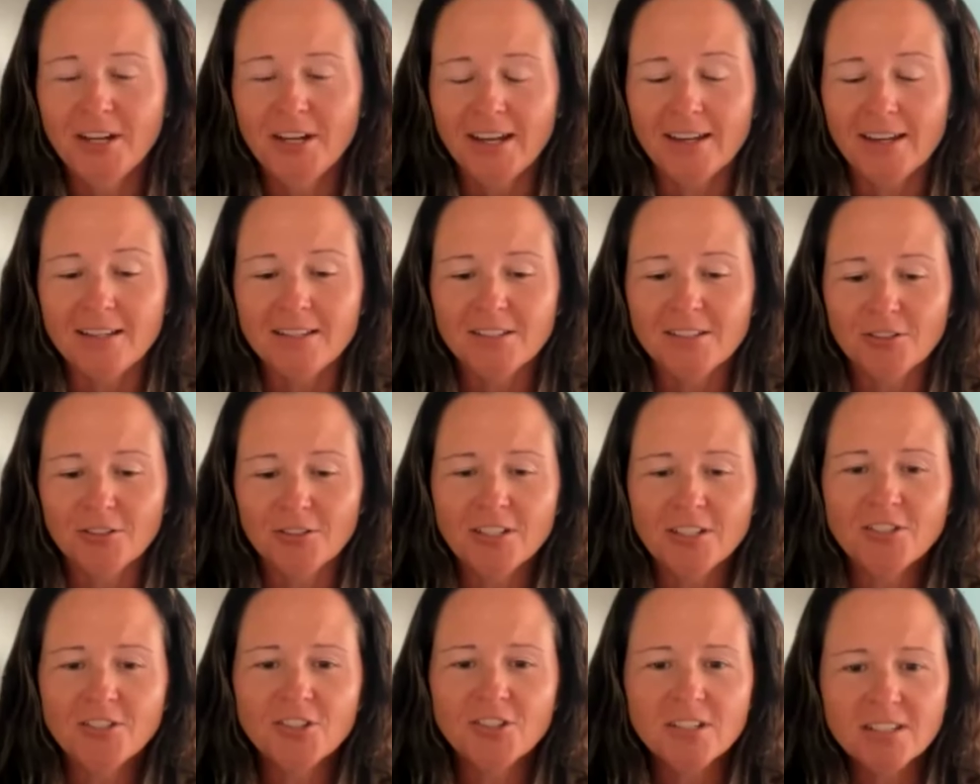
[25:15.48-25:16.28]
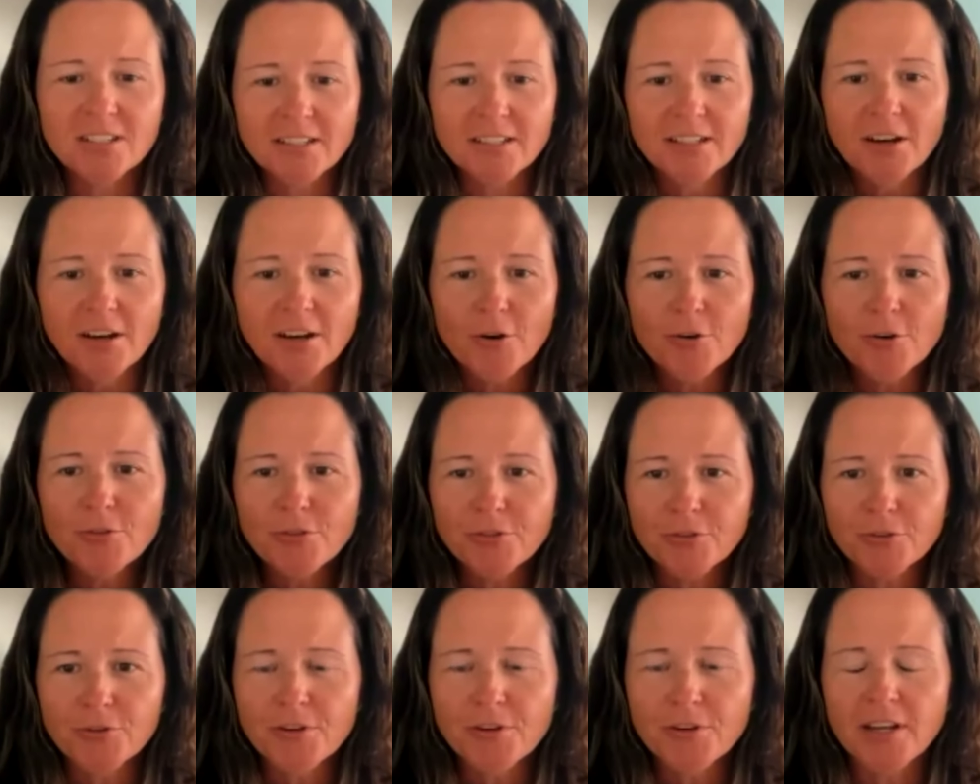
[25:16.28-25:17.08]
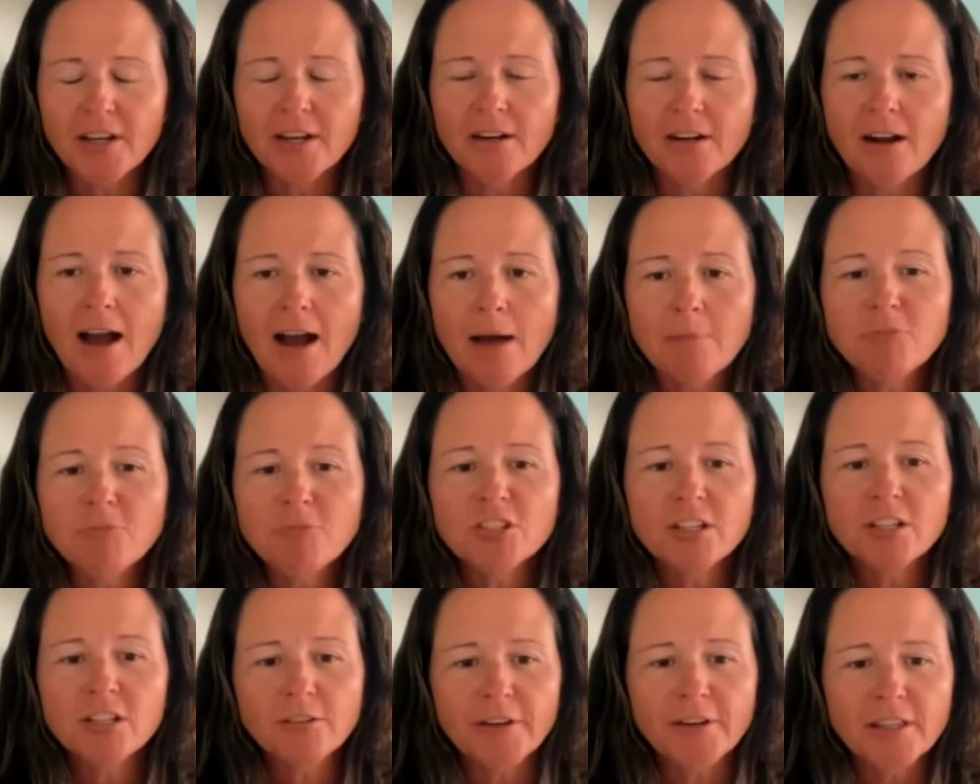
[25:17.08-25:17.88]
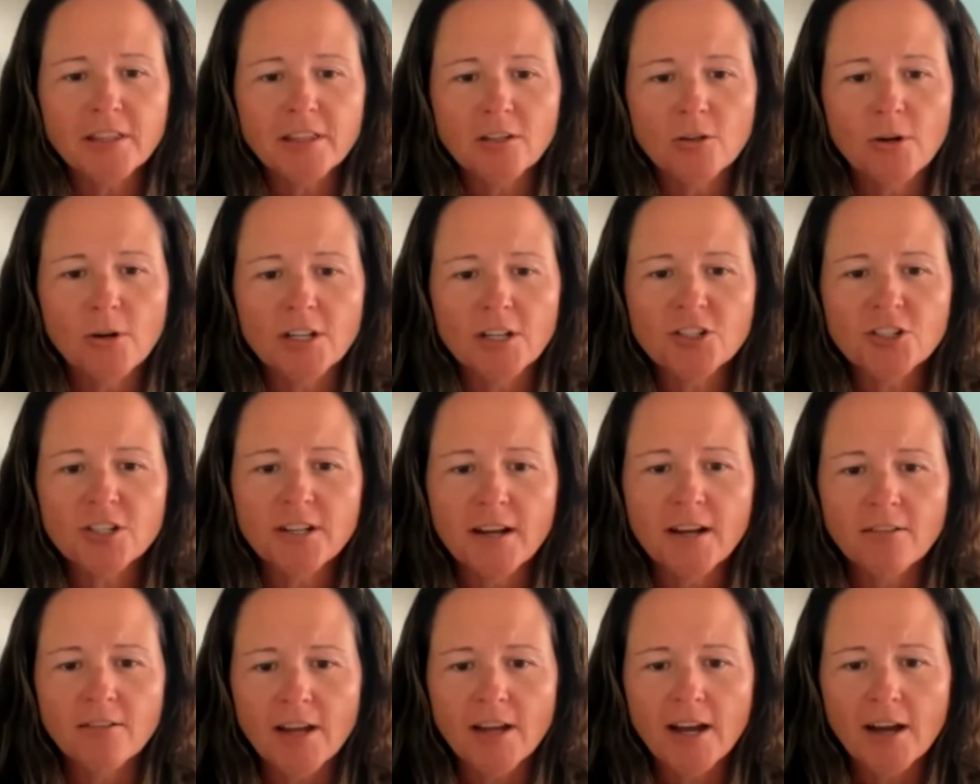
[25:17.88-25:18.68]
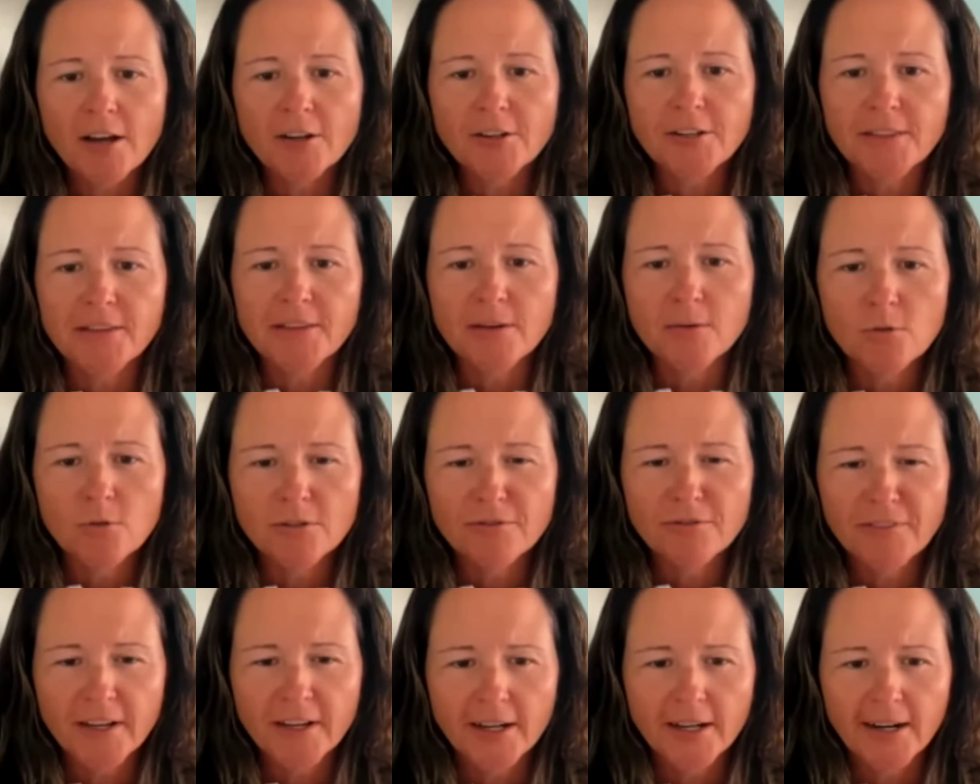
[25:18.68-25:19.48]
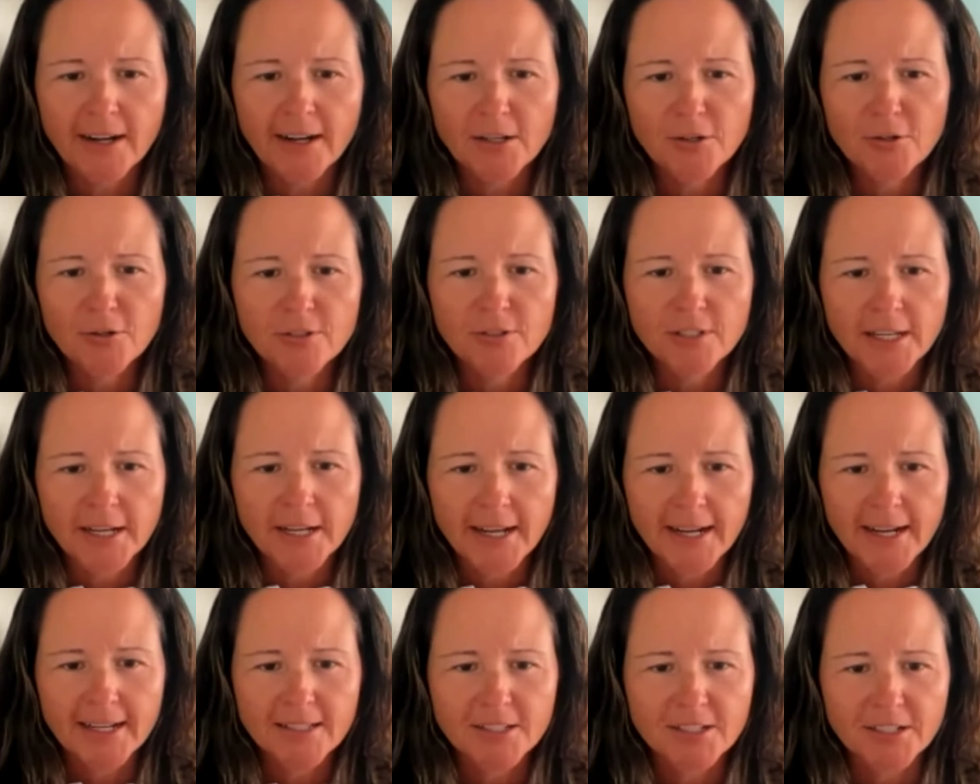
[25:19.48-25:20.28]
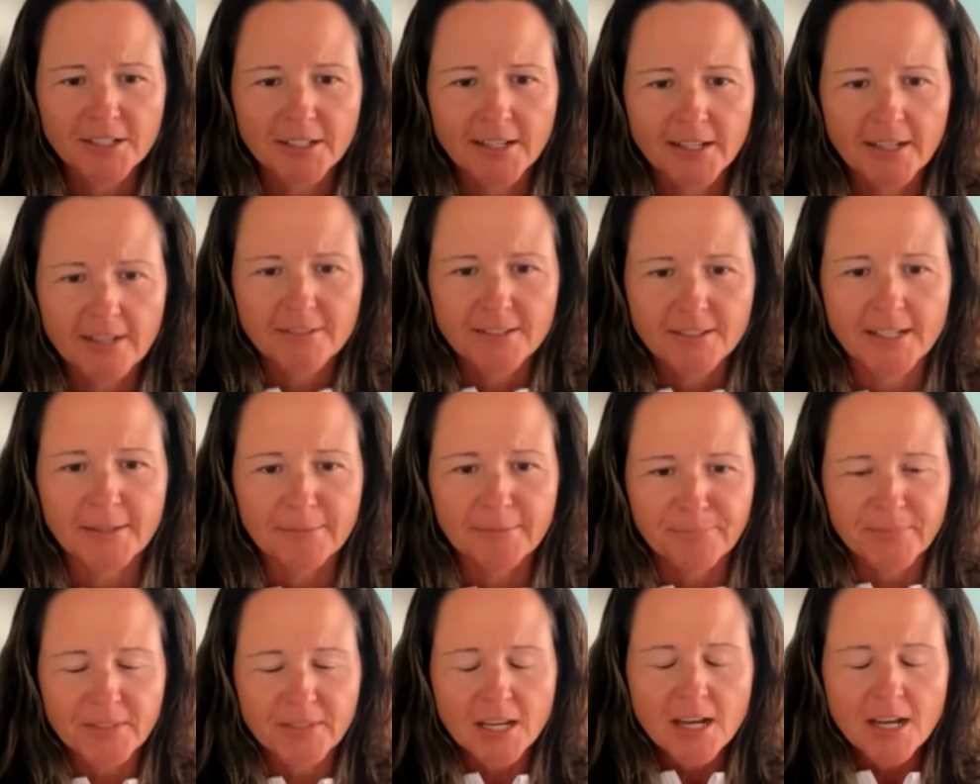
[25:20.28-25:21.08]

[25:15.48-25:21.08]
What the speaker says: Okay, so let's just go through here. I'm just going to read the question out loud and then we'll figure out who's going to answer it. How's that?